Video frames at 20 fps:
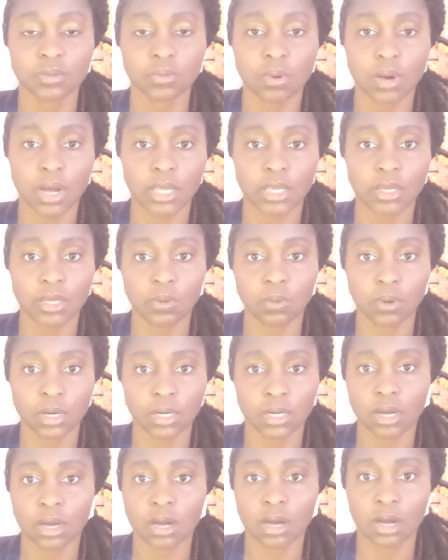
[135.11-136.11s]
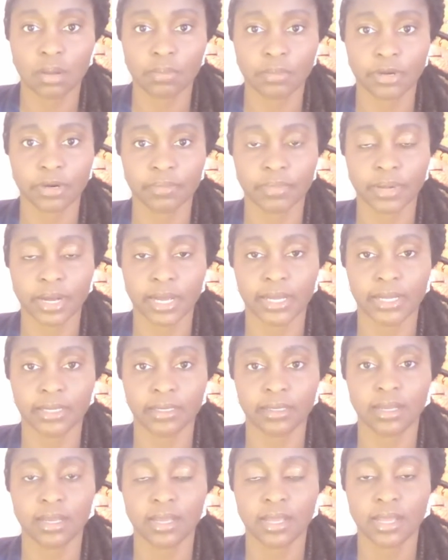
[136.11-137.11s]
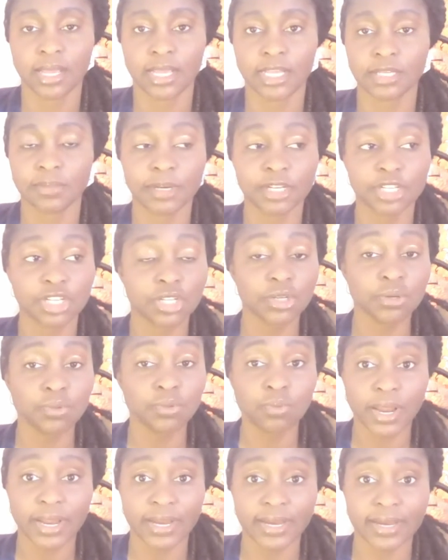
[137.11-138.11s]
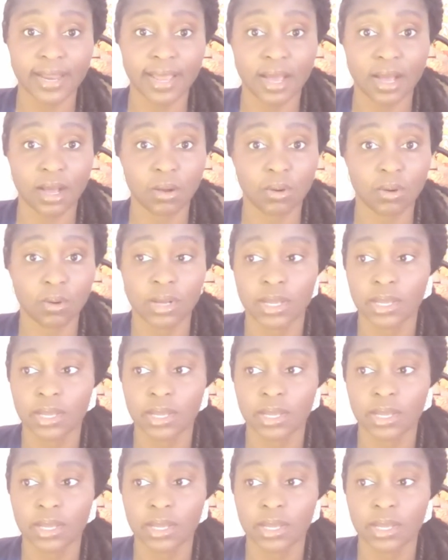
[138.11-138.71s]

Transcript: why you want to calm your mind, especially right now.